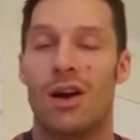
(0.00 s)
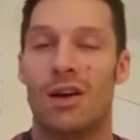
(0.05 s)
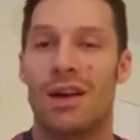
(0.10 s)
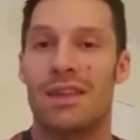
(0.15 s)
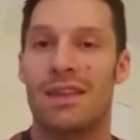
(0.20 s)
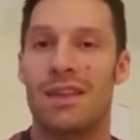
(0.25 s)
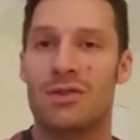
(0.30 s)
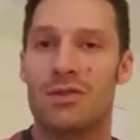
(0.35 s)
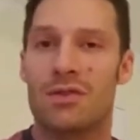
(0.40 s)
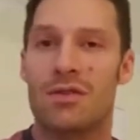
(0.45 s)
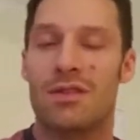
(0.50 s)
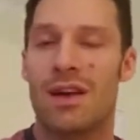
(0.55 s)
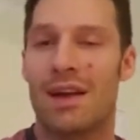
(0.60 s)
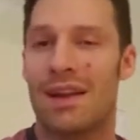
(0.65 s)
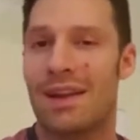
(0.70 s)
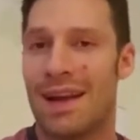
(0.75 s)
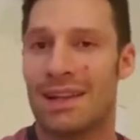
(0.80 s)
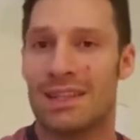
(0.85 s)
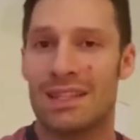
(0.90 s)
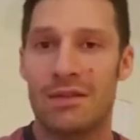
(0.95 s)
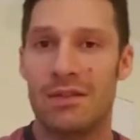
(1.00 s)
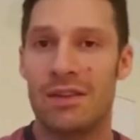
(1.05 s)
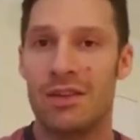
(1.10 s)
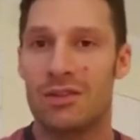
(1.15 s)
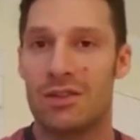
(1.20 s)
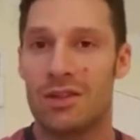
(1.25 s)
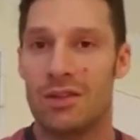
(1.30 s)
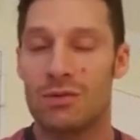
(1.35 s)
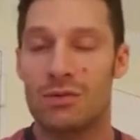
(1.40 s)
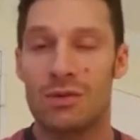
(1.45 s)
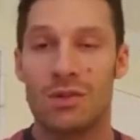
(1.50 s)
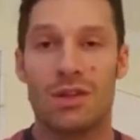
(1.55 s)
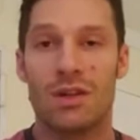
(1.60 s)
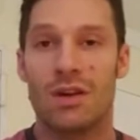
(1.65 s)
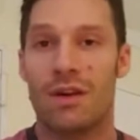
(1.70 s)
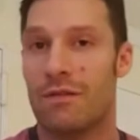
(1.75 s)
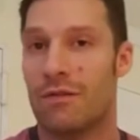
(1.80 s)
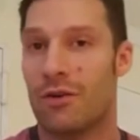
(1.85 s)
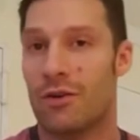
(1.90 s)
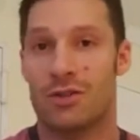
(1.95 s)
Okay, these are an activity you do
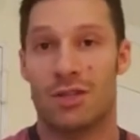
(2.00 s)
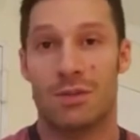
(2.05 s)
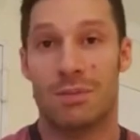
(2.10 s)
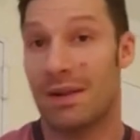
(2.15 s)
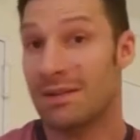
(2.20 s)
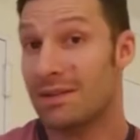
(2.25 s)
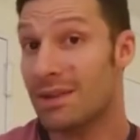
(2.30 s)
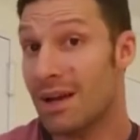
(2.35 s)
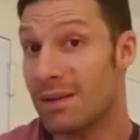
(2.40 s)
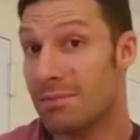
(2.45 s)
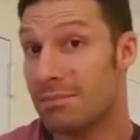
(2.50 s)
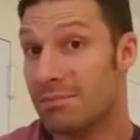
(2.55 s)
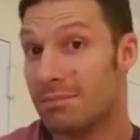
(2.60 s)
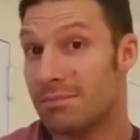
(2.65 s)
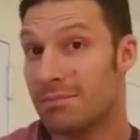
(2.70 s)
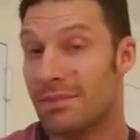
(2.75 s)
for some amount of time.